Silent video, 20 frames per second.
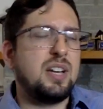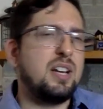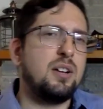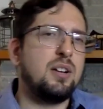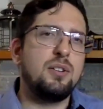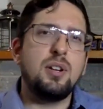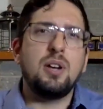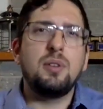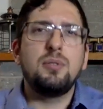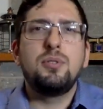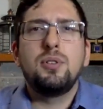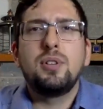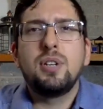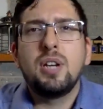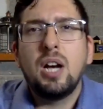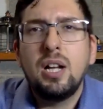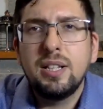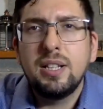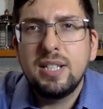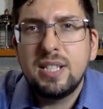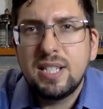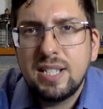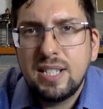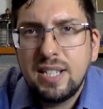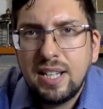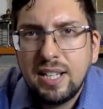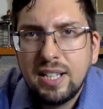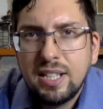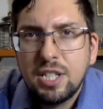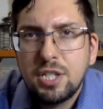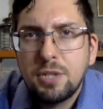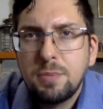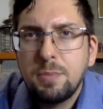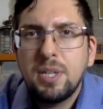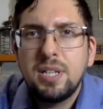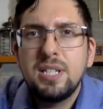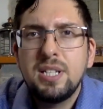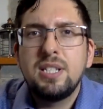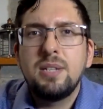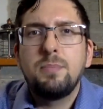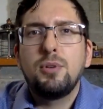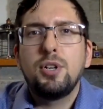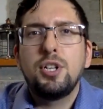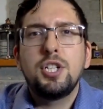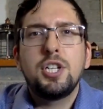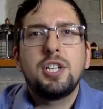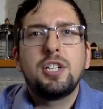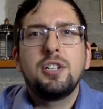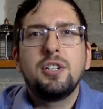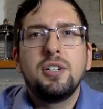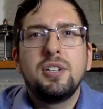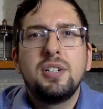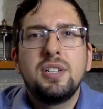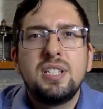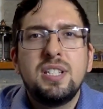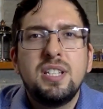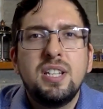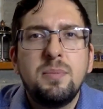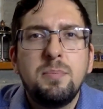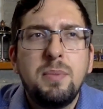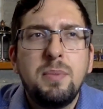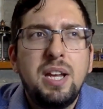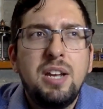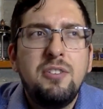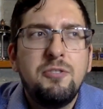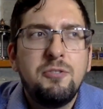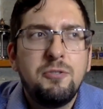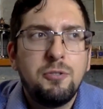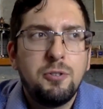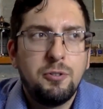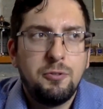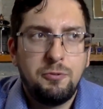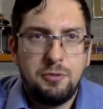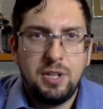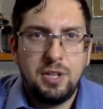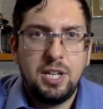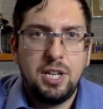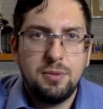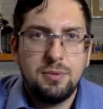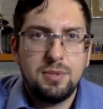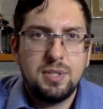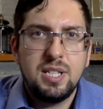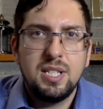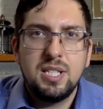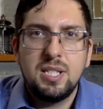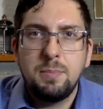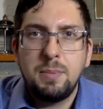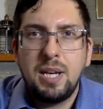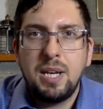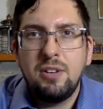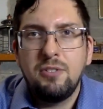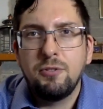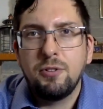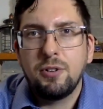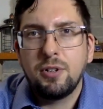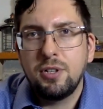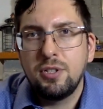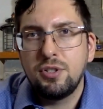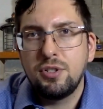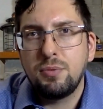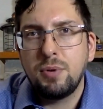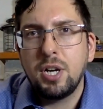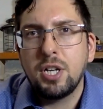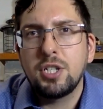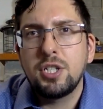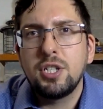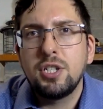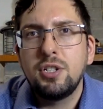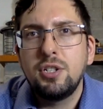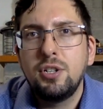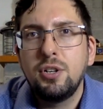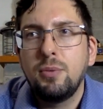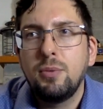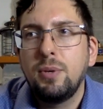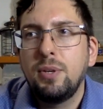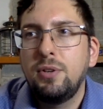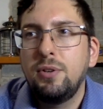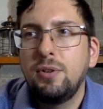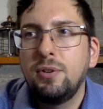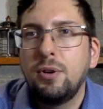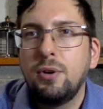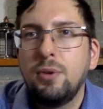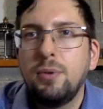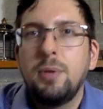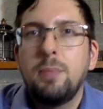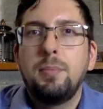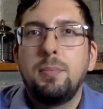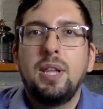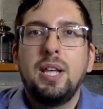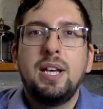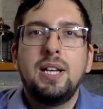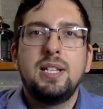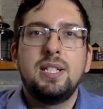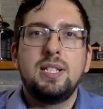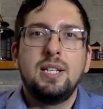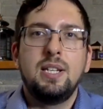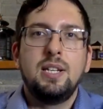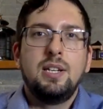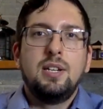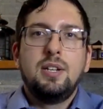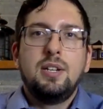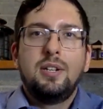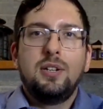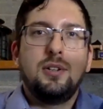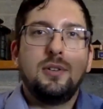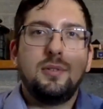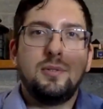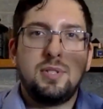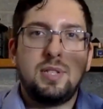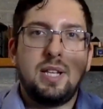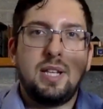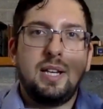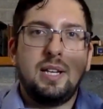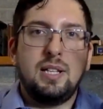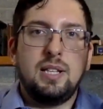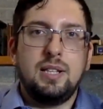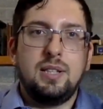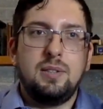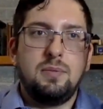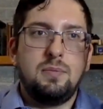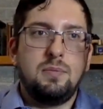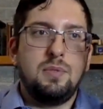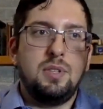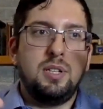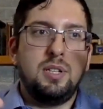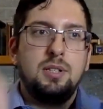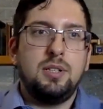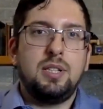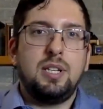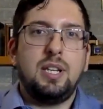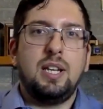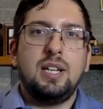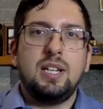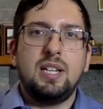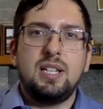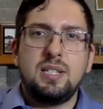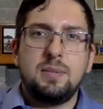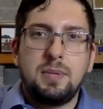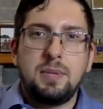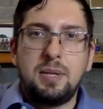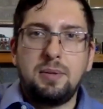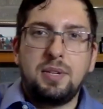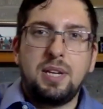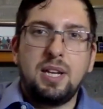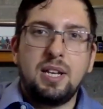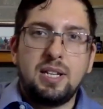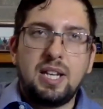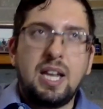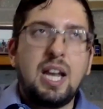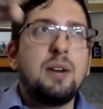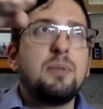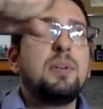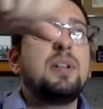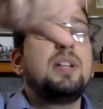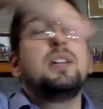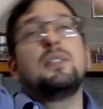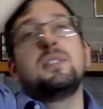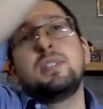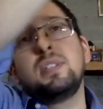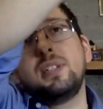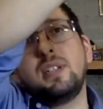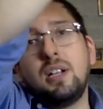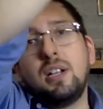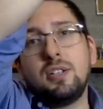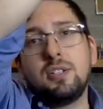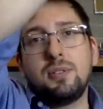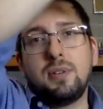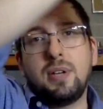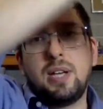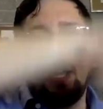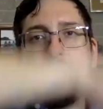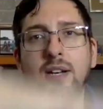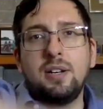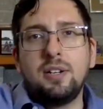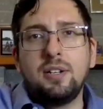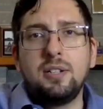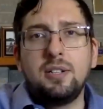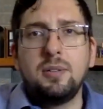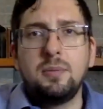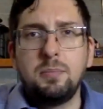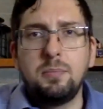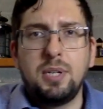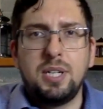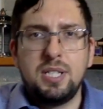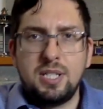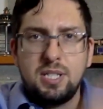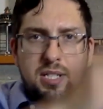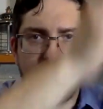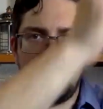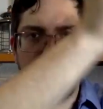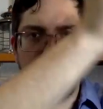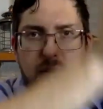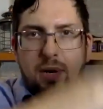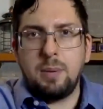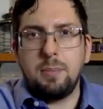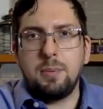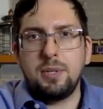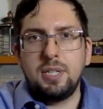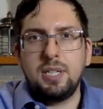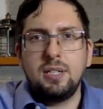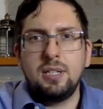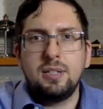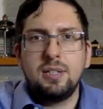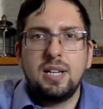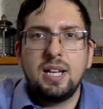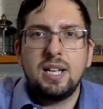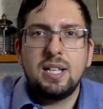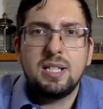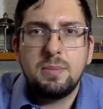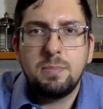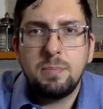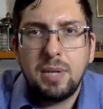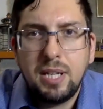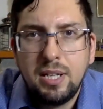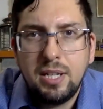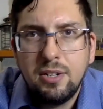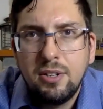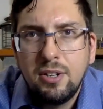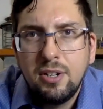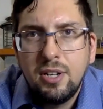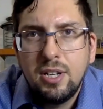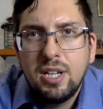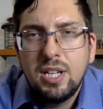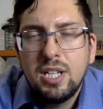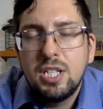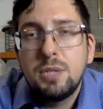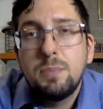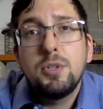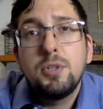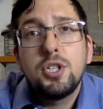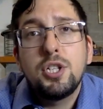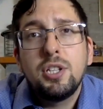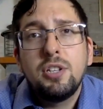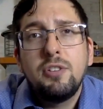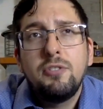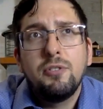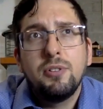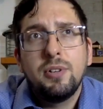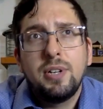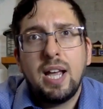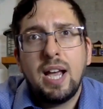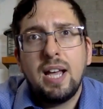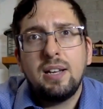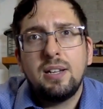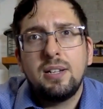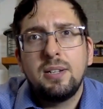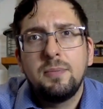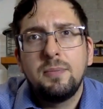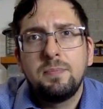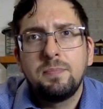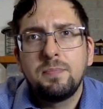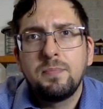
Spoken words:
I don't know how to call this in English, but it's the projector. It's not made for videos, it's made for construction. You know, when you go in a place, those like little thing that sometimes you can carry, there's also a handle, but it's on a tripod that's made especially for that.